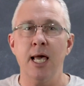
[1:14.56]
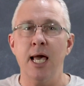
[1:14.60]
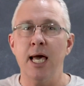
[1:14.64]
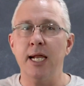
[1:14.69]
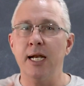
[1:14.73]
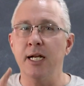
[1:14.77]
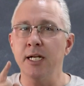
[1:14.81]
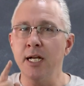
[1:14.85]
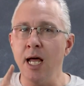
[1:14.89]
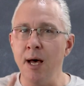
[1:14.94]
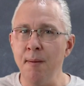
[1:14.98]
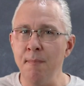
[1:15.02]

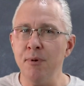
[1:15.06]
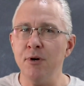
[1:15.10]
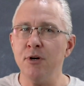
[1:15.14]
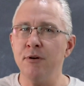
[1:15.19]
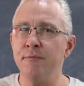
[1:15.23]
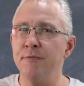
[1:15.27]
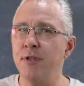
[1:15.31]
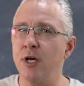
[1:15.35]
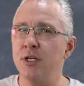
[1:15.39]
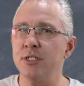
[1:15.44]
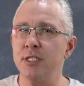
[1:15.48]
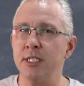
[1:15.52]
And a number
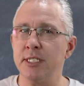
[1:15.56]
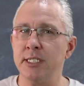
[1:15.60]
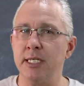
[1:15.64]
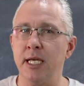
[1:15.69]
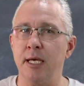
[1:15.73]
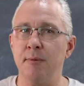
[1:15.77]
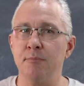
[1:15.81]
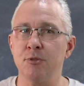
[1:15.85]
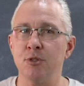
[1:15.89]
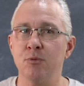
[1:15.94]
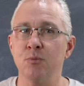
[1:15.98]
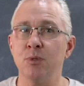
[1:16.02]
of those
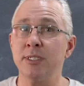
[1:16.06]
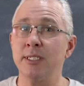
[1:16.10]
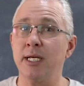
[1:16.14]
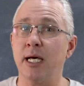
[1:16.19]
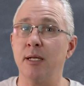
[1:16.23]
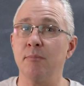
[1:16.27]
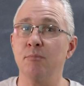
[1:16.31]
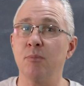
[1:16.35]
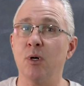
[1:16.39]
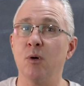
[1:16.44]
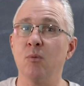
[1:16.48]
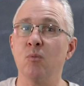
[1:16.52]
attempts were
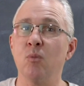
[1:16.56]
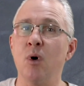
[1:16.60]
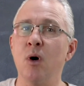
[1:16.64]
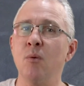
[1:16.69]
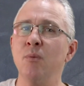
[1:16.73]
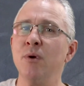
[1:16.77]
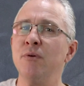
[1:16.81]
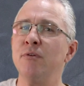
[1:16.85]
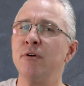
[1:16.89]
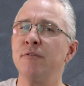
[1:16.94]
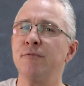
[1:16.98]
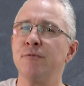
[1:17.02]
done by
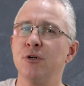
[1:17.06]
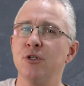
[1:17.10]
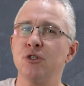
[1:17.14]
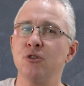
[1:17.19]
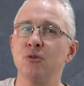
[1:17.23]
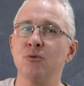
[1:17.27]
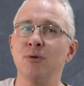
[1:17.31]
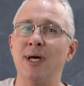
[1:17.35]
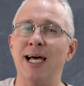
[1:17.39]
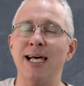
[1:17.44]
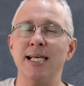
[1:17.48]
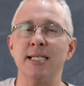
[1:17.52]
what we refer
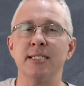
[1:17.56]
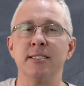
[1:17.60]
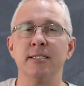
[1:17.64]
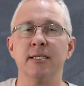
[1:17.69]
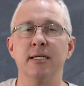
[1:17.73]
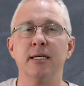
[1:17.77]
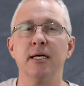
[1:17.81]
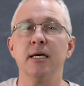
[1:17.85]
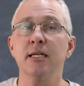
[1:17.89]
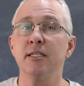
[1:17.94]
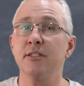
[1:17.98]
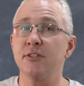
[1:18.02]
to as
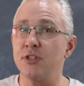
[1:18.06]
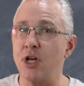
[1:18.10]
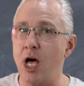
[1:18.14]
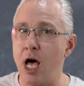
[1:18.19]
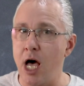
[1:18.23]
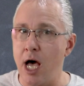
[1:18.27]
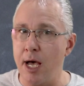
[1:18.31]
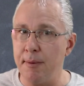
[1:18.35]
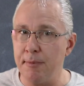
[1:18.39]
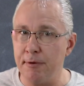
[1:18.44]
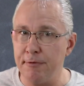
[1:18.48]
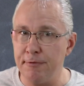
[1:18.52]
the
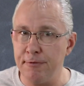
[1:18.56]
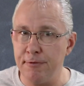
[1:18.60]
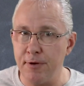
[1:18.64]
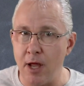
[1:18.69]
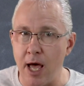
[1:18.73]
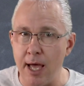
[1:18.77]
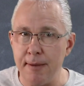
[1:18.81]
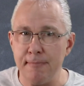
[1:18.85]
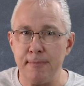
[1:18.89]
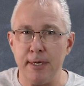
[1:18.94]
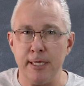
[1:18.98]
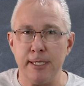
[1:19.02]
time of
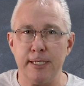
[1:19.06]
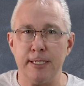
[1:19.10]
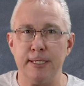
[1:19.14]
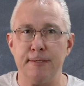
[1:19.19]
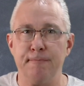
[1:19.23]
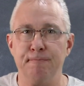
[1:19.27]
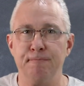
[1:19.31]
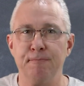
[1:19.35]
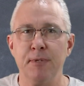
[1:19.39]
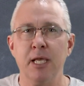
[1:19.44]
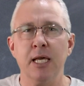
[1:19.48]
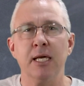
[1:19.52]
flight
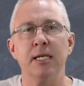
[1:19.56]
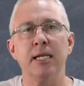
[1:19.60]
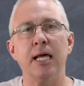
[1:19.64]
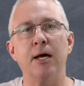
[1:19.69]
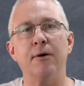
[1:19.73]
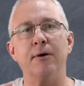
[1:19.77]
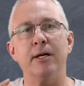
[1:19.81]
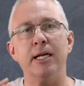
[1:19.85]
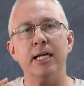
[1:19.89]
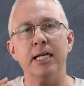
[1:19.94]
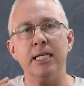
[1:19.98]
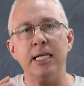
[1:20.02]
method.
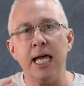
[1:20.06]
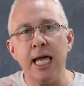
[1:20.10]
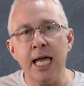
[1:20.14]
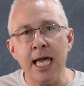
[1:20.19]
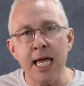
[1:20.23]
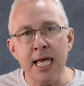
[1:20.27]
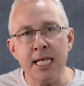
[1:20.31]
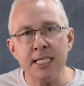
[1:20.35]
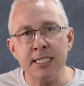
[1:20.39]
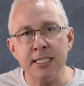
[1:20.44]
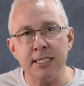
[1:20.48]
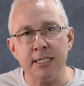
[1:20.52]
Now in
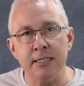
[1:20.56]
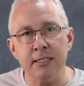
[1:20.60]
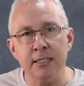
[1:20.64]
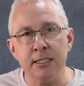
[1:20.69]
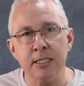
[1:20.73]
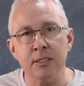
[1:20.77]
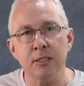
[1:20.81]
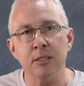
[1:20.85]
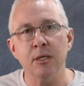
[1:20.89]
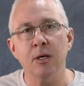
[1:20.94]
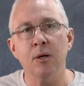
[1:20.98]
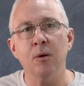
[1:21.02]

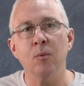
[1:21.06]
essence,